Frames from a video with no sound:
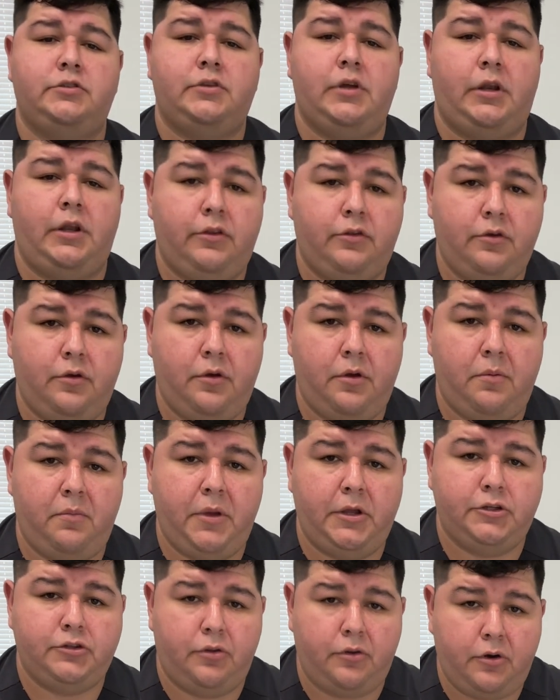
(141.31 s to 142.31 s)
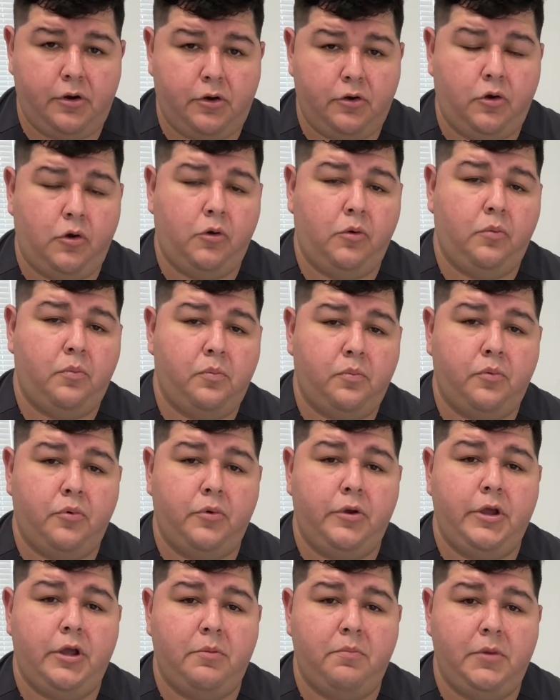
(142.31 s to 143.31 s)
I need to make sure there are no
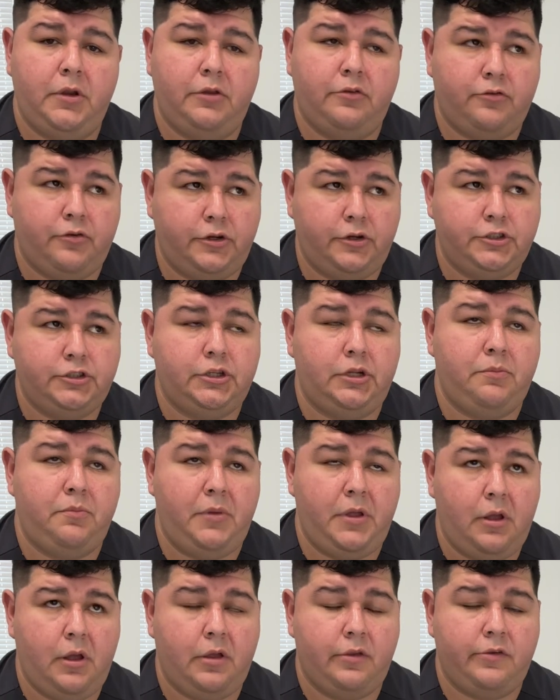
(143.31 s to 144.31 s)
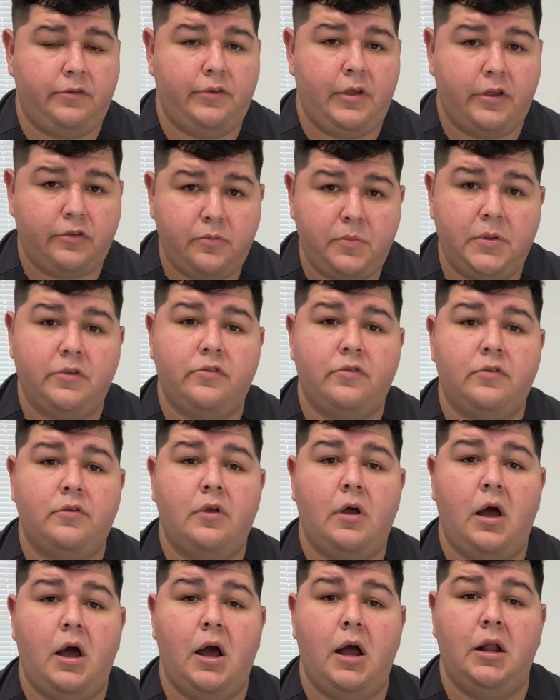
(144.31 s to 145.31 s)
pre-administration assessments
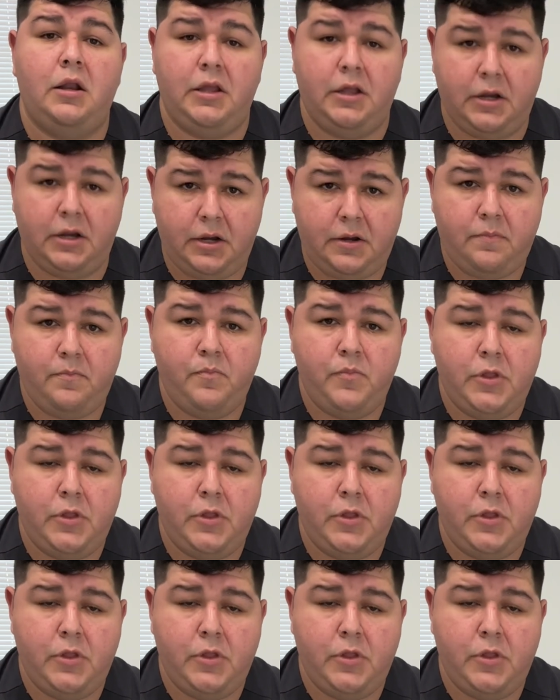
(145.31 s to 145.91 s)
needed.